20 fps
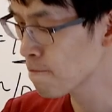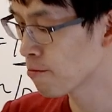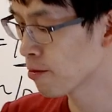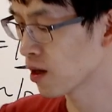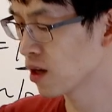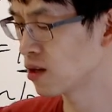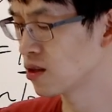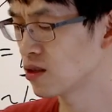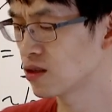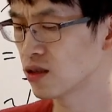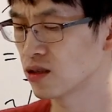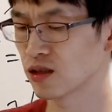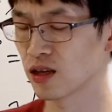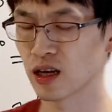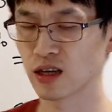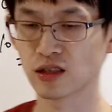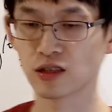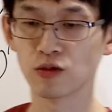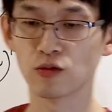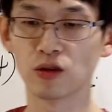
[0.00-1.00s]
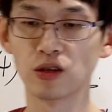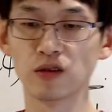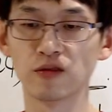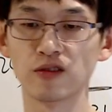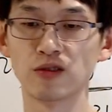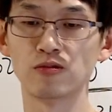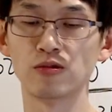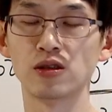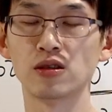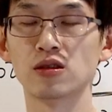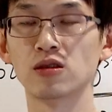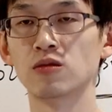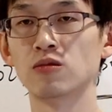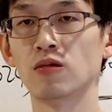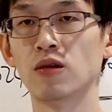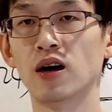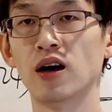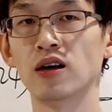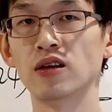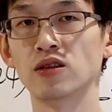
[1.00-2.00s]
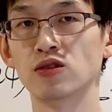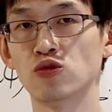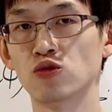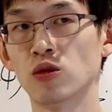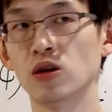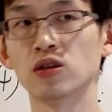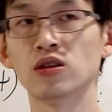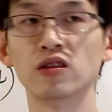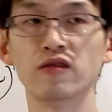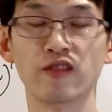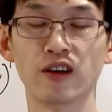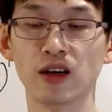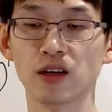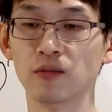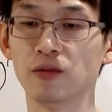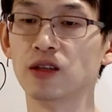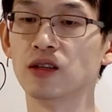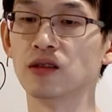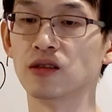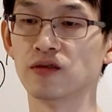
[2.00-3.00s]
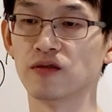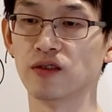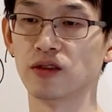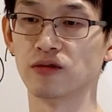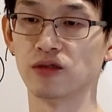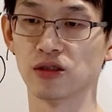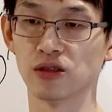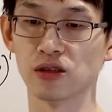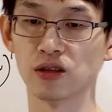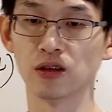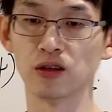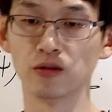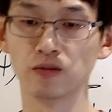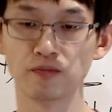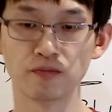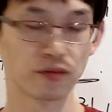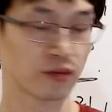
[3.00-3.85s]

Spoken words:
And this is actually one of the reasons why the drug development is very slow.